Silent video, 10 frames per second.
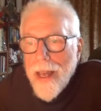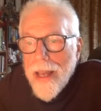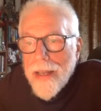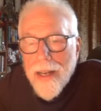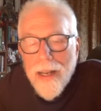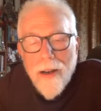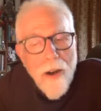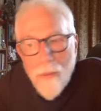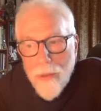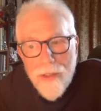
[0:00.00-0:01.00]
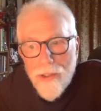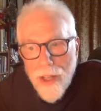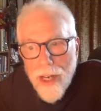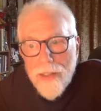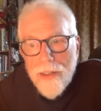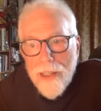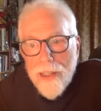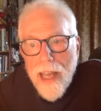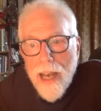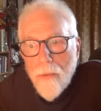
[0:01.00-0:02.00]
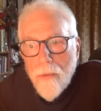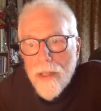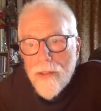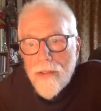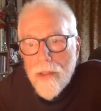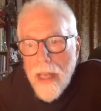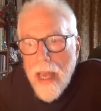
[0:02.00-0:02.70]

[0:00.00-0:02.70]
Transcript: And I always thought that that was